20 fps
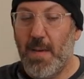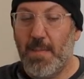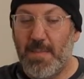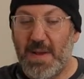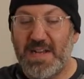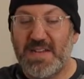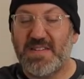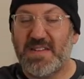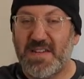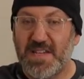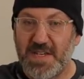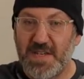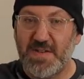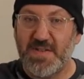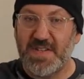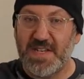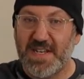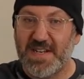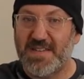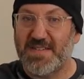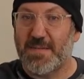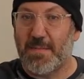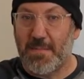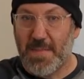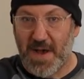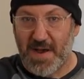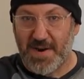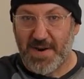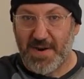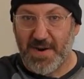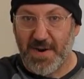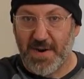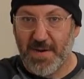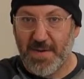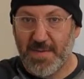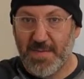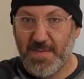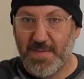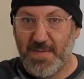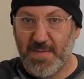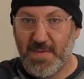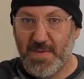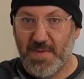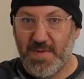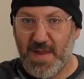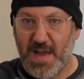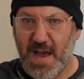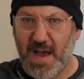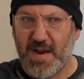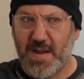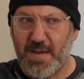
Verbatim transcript: Basically, using it as a monitor. Not